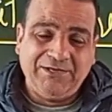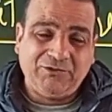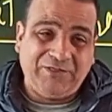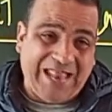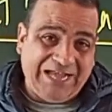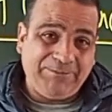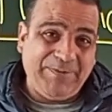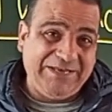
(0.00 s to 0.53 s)
So
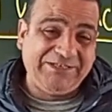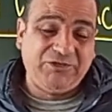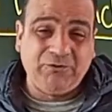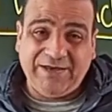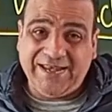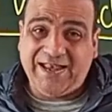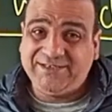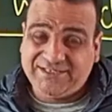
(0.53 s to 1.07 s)
that means
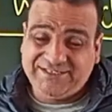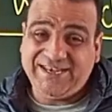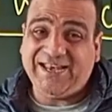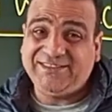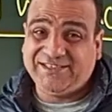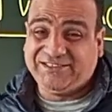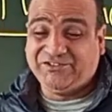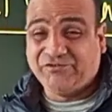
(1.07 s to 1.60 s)
you can
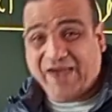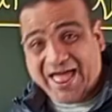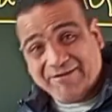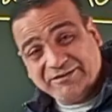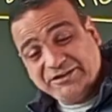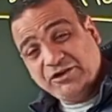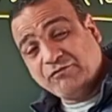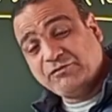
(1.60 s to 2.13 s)
understand the
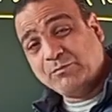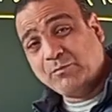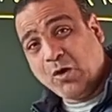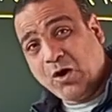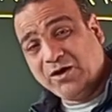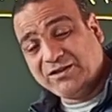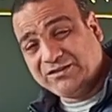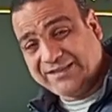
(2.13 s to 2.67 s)
gravity of the
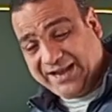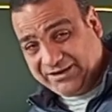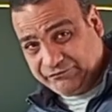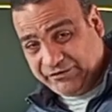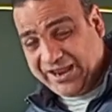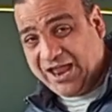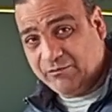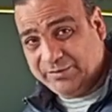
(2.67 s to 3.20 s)
model
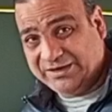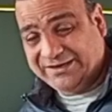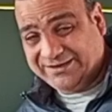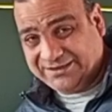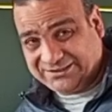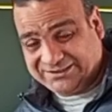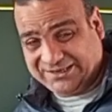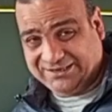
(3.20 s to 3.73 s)
that we have been
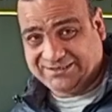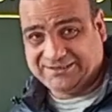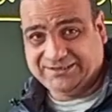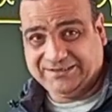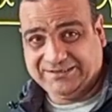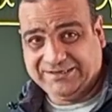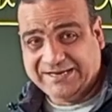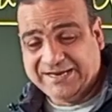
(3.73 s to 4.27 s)

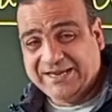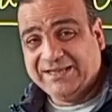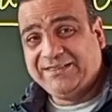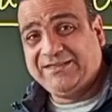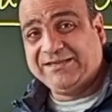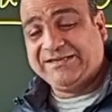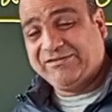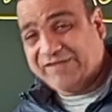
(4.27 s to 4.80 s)
discussing.
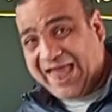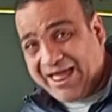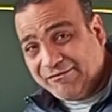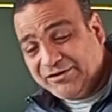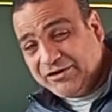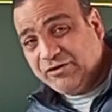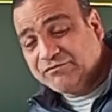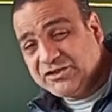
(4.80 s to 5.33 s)
The
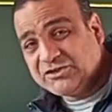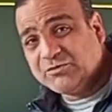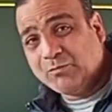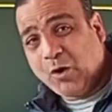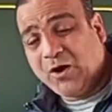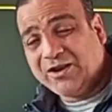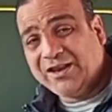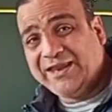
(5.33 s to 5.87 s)
gravity of this
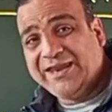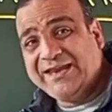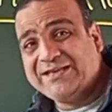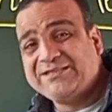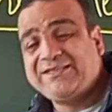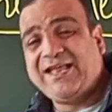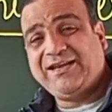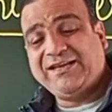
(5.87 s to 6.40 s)
model
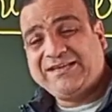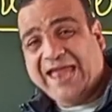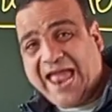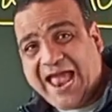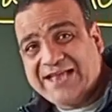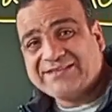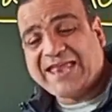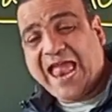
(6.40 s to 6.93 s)
is that it
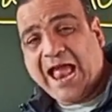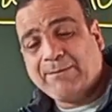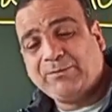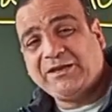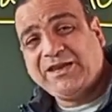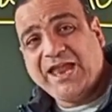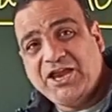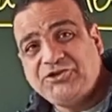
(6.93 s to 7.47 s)
has
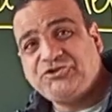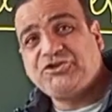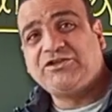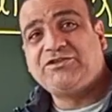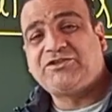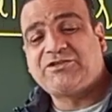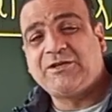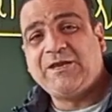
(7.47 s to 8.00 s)

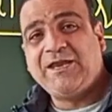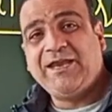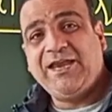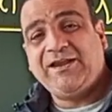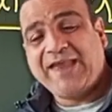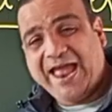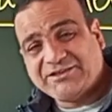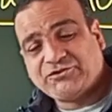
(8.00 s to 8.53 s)
applications
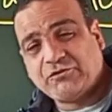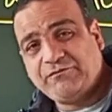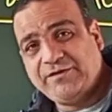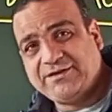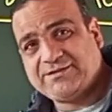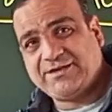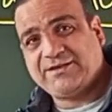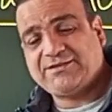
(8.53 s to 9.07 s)
in
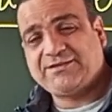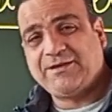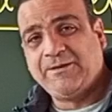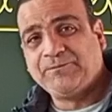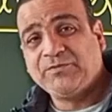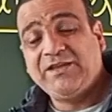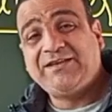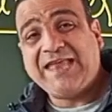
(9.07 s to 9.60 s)
astrophysics.
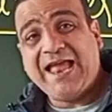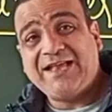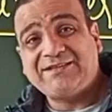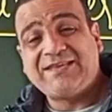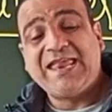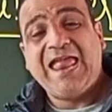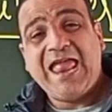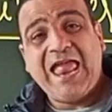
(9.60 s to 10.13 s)
It
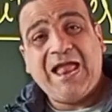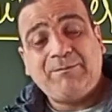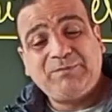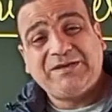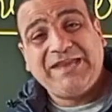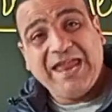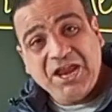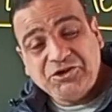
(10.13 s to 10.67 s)
has
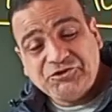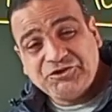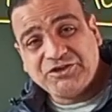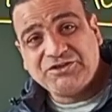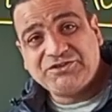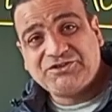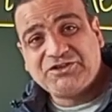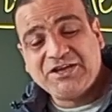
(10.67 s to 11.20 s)

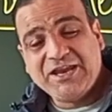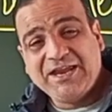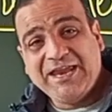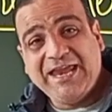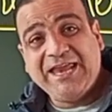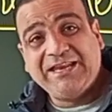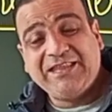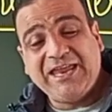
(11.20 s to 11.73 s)
applications
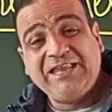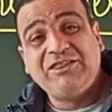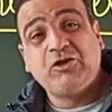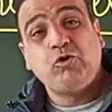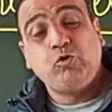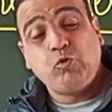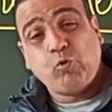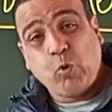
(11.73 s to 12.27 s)
in
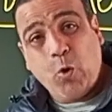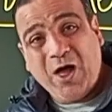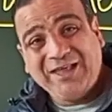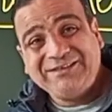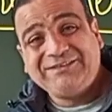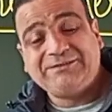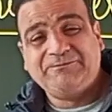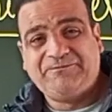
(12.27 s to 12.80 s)
the
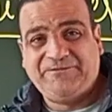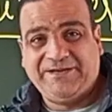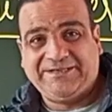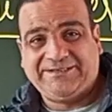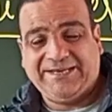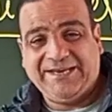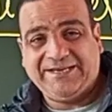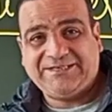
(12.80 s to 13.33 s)
quantum
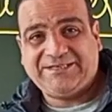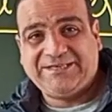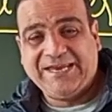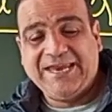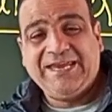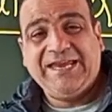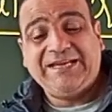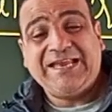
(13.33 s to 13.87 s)

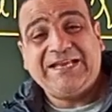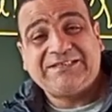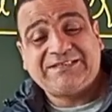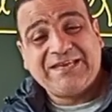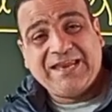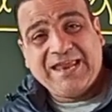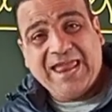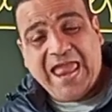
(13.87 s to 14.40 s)
physics. It
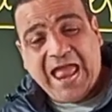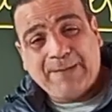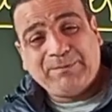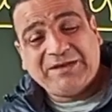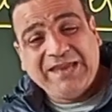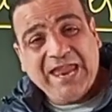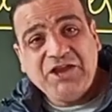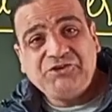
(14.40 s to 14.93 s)
has
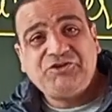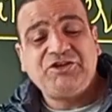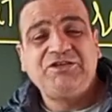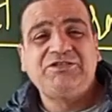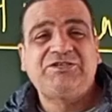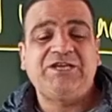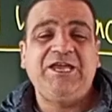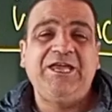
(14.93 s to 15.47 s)

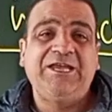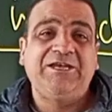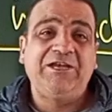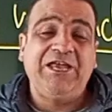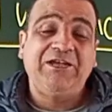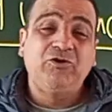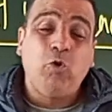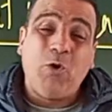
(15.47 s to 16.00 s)
applications
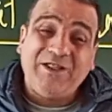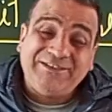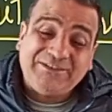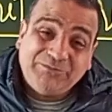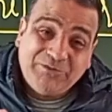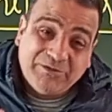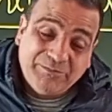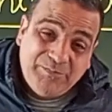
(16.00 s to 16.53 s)
in
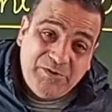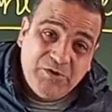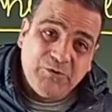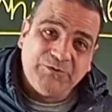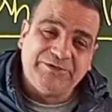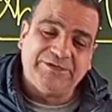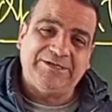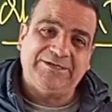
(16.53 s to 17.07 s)
quantum
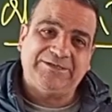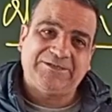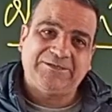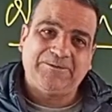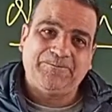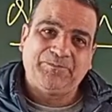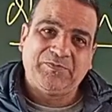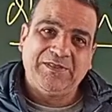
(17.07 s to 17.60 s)

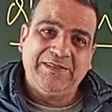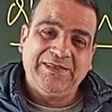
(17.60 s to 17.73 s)
computers.